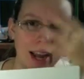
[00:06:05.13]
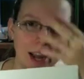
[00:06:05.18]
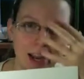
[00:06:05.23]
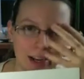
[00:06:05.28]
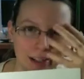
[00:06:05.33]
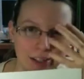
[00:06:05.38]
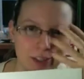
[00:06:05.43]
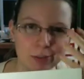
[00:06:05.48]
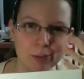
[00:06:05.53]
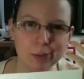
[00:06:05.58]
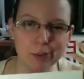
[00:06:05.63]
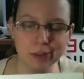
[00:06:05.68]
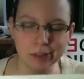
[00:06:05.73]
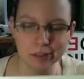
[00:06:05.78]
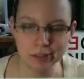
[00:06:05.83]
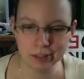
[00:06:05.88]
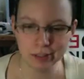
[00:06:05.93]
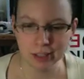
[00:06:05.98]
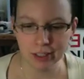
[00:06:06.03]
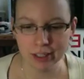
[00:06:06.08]

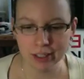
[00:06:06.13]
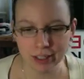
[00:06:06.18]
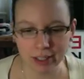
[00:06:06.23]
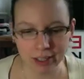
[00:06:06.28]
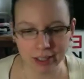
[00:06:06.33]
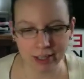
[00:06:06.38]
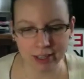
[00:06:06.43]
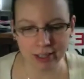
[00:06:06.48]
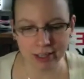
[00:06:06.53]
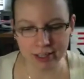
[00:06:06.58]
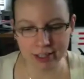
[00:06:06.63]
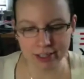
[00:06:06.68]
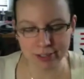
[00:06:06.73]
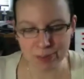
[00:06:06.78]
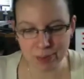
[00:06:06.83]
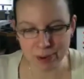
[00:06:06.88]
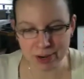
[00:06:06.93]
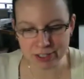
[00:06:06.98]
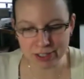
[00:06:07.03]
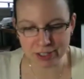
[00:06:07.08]
actual
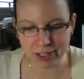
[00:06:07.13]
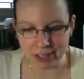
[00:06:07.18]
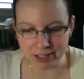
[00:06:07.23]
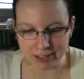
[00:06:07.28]
expression.